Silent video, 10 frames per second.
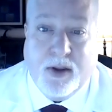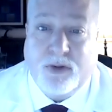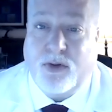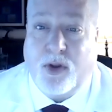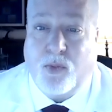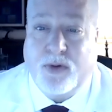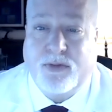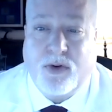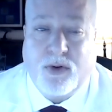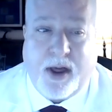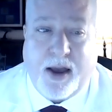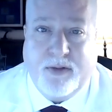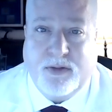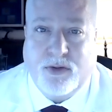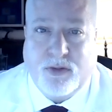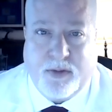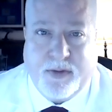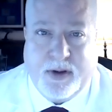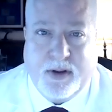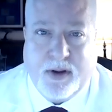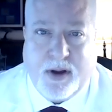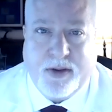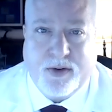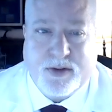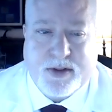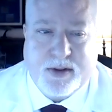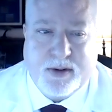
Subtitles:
So they risk their lives in serving others.